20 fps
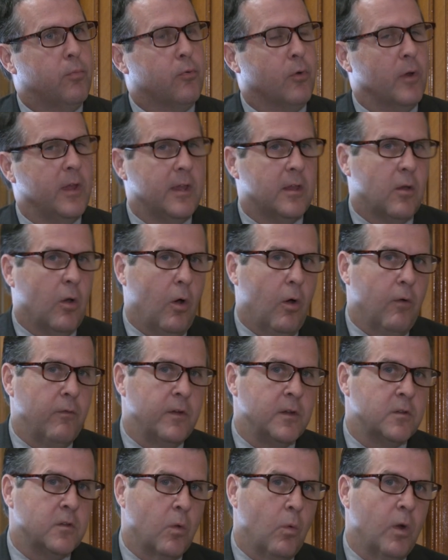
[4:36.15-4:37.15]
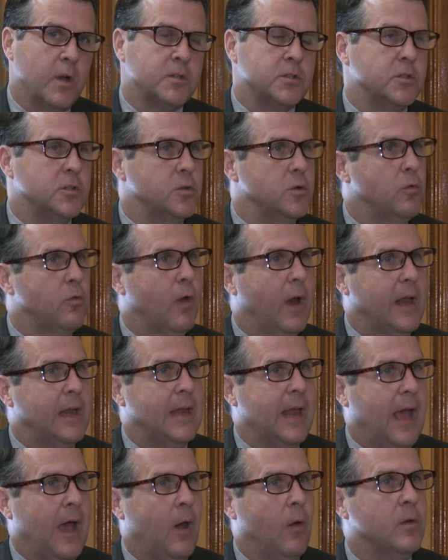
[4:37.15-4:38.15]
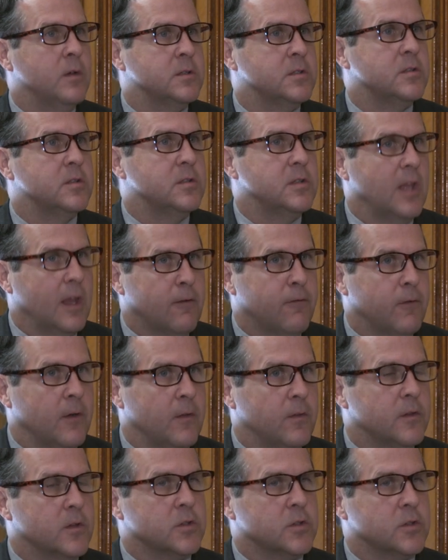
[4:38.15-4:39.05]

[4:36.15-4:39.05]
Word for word: pre-COVID to what you do right now is different.